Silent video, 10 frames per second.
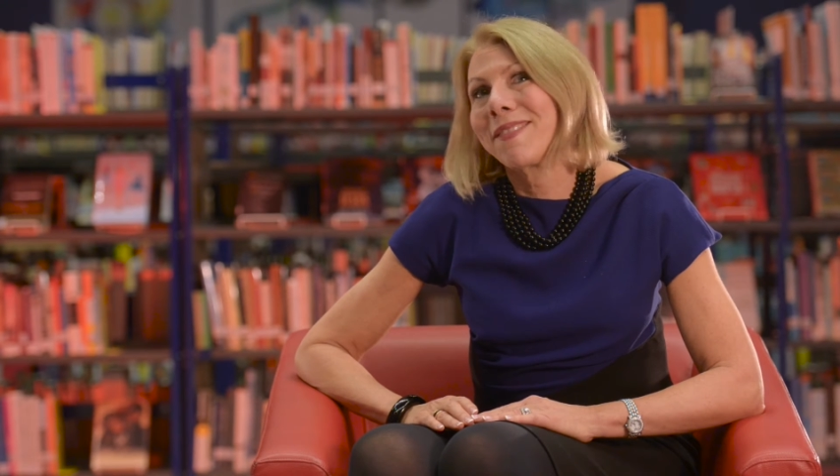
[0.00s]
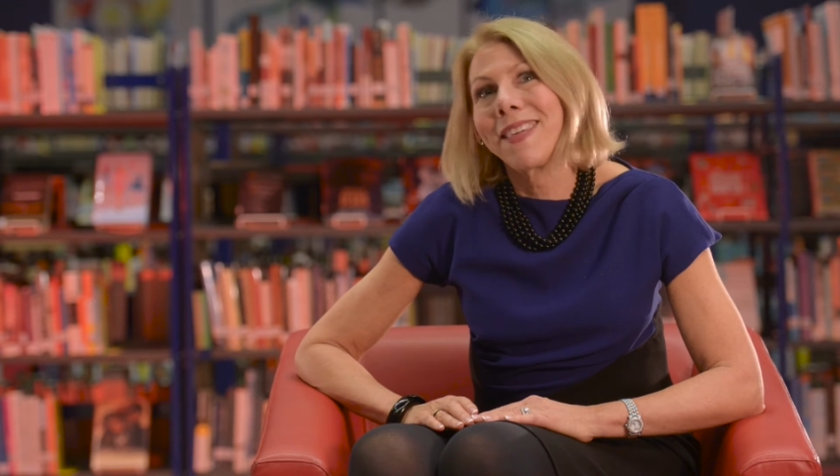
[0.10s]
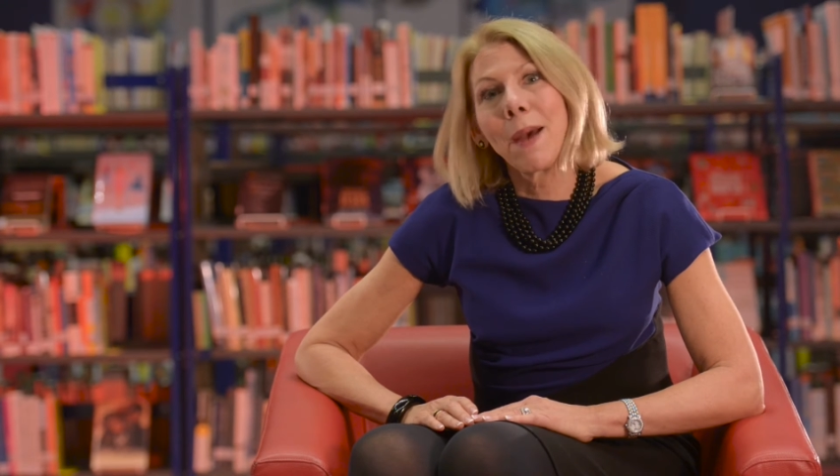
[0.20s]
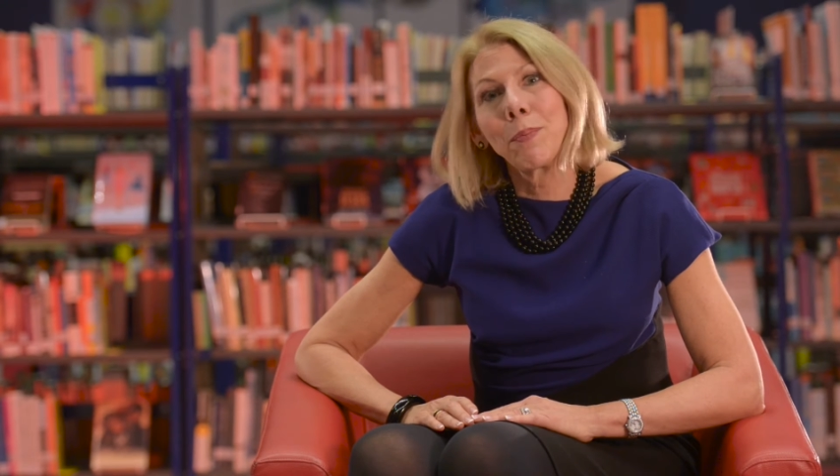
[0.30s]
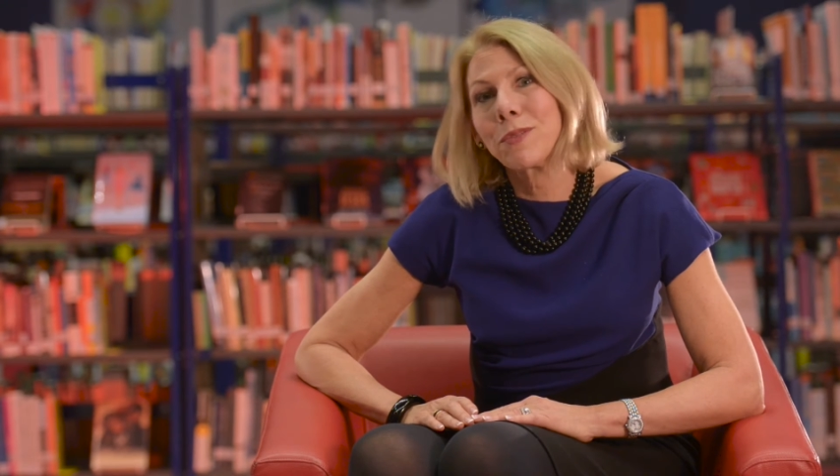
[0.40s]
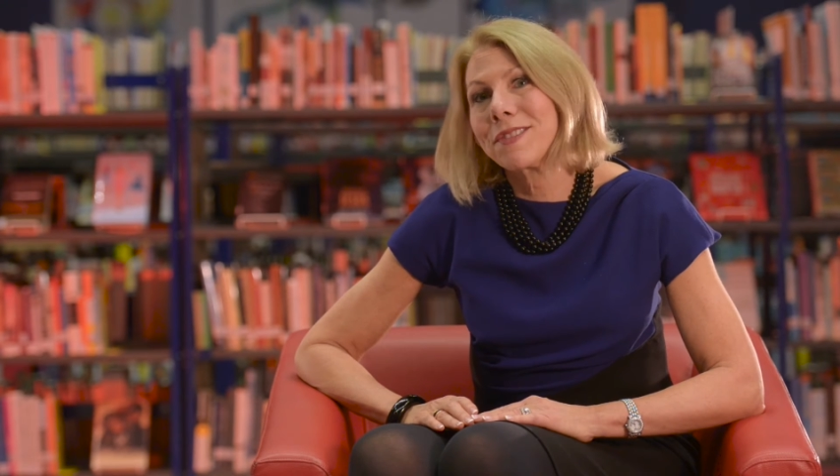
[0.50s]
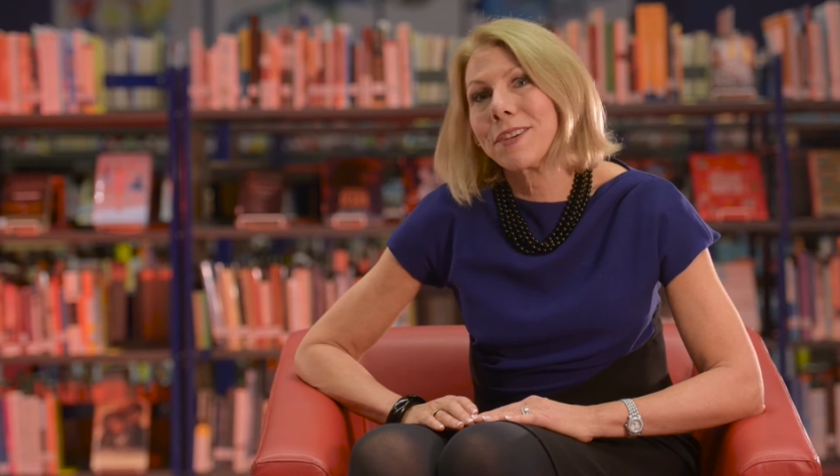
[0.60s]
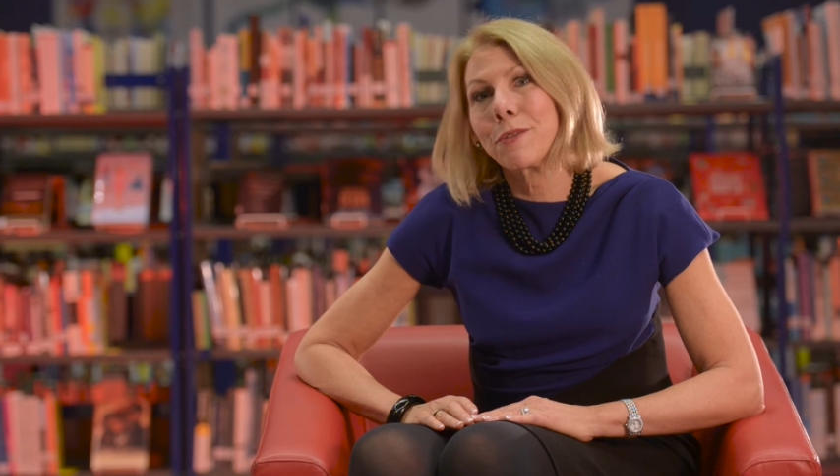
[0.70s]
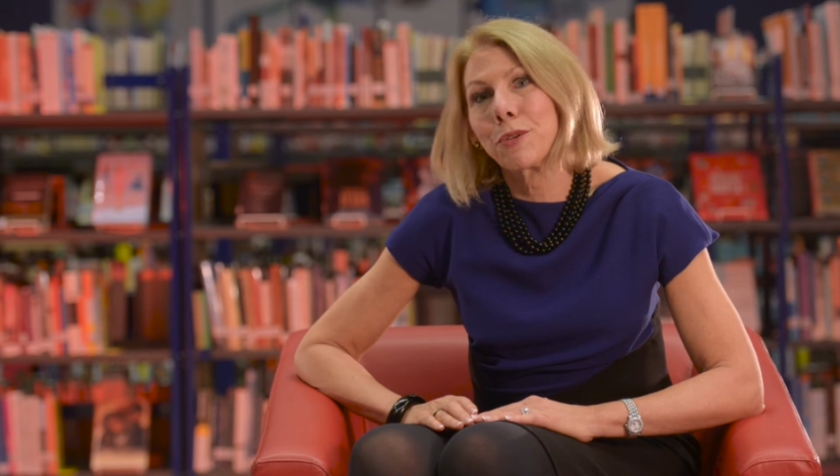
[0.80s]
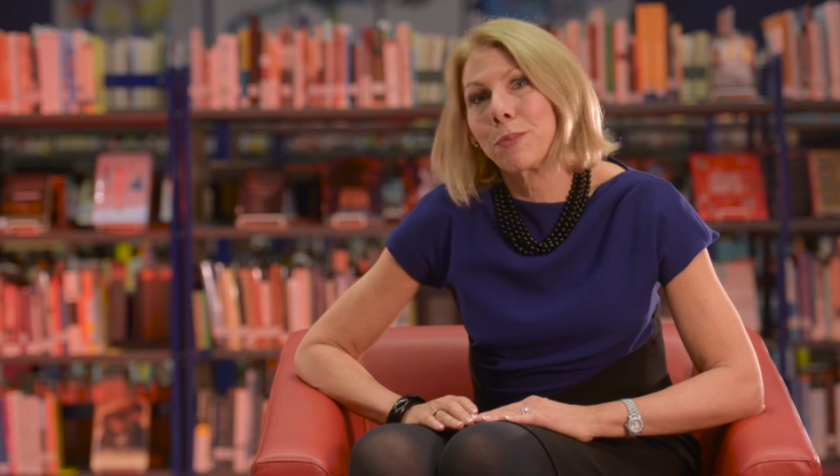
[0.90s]
that
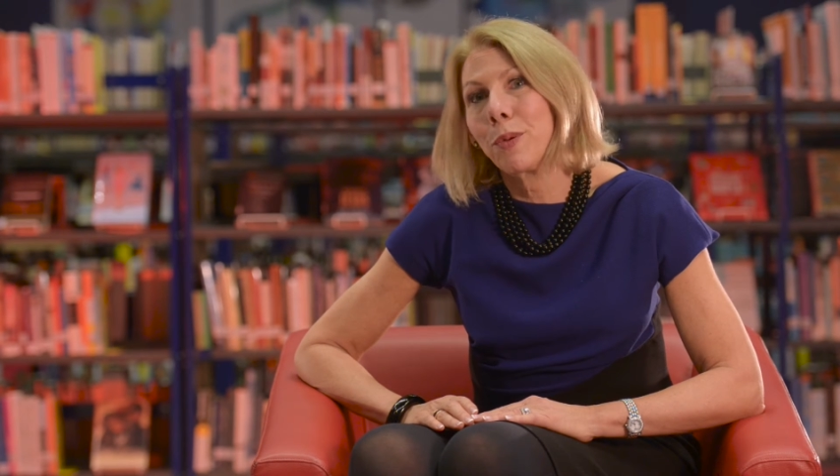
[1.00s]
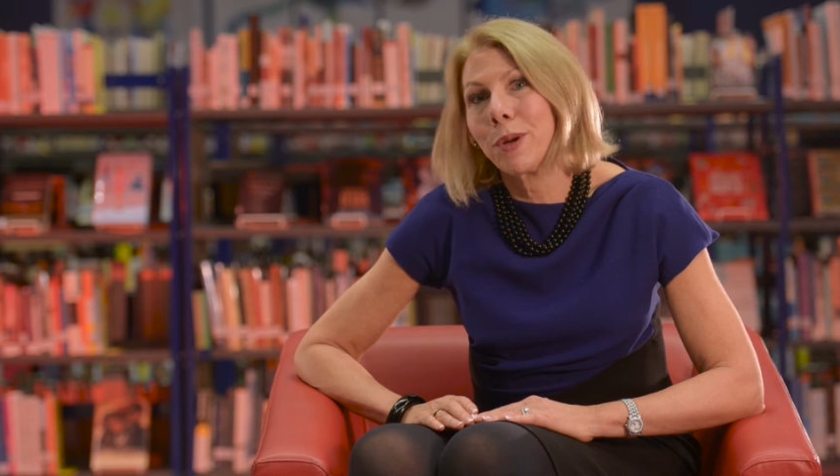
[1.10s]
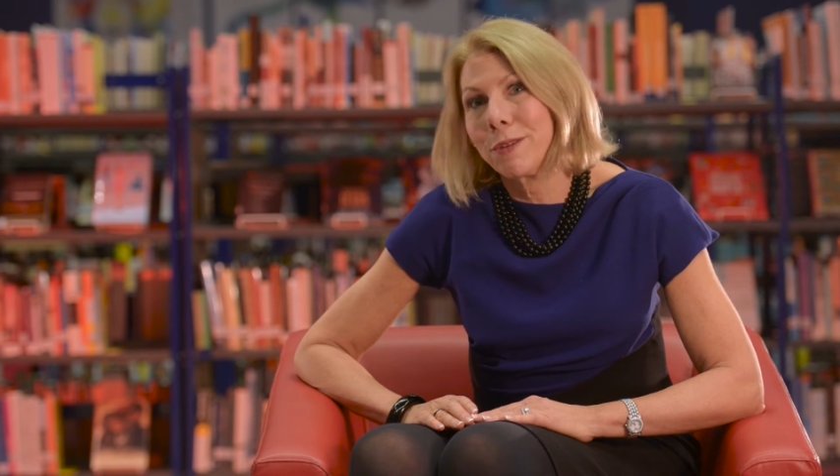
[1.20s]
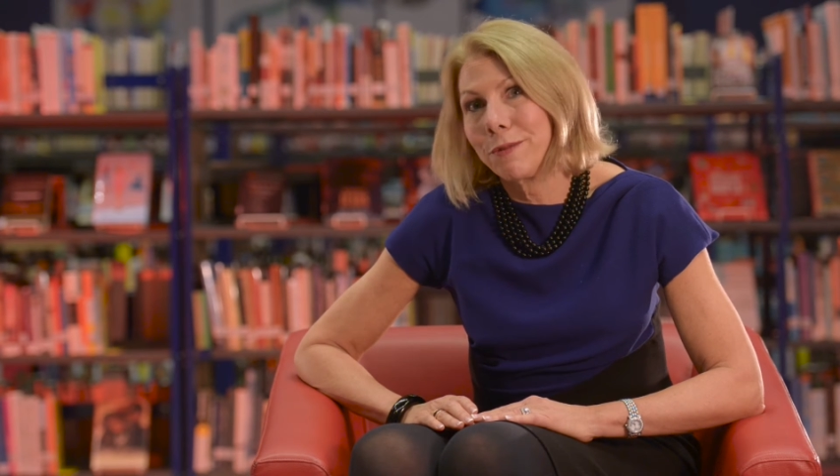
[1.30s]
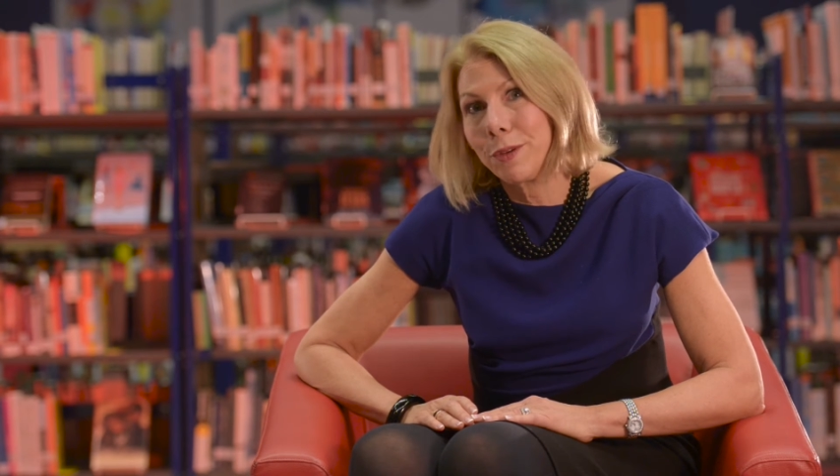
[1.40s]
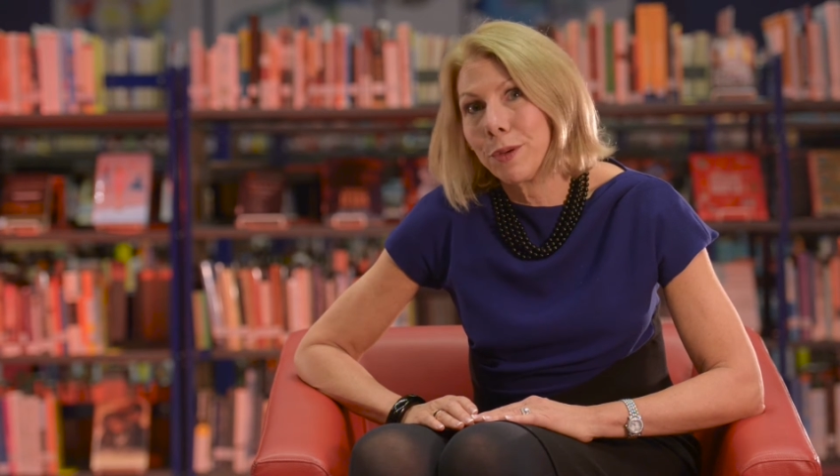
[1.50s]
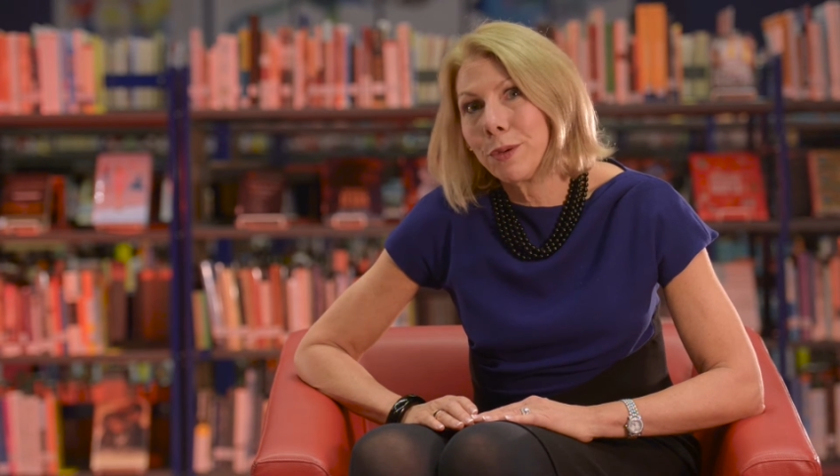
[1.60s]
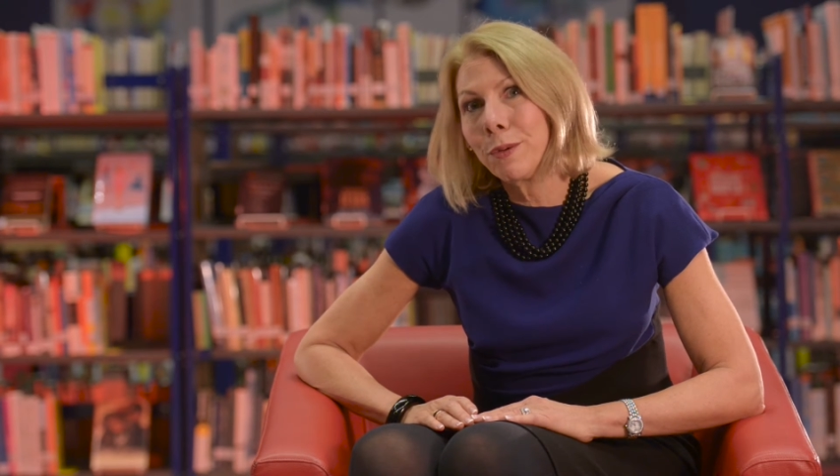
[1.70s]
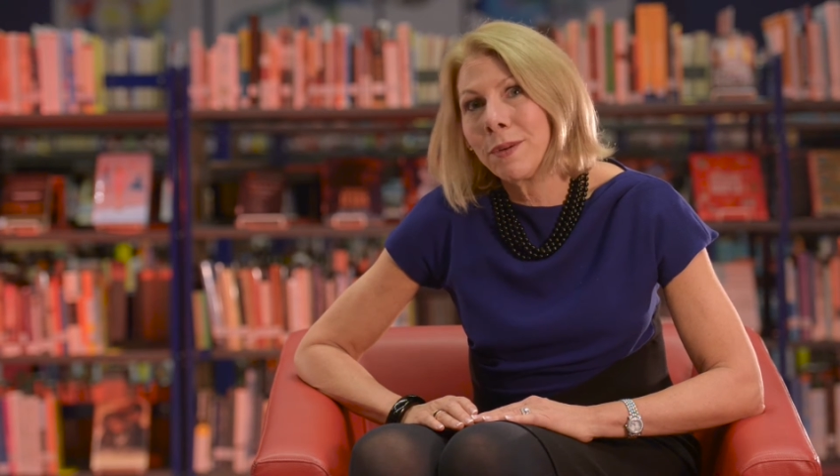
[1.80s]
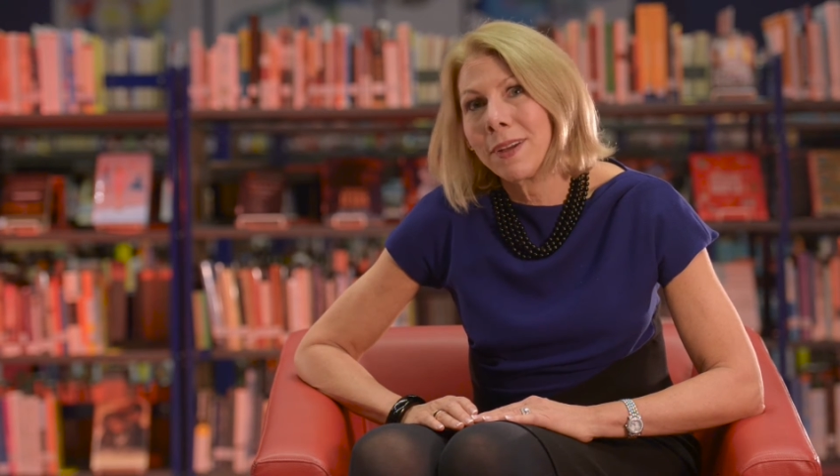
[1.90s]
particular point of view,